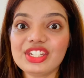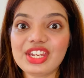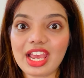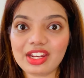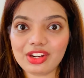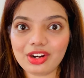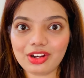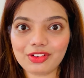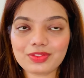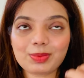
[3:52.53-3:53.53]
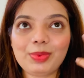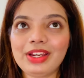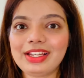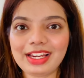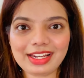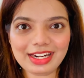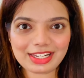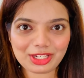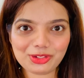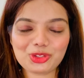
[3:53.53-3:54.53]
dandruff split
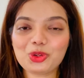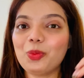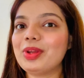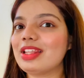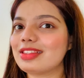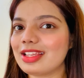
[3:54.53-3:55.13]
ends and so many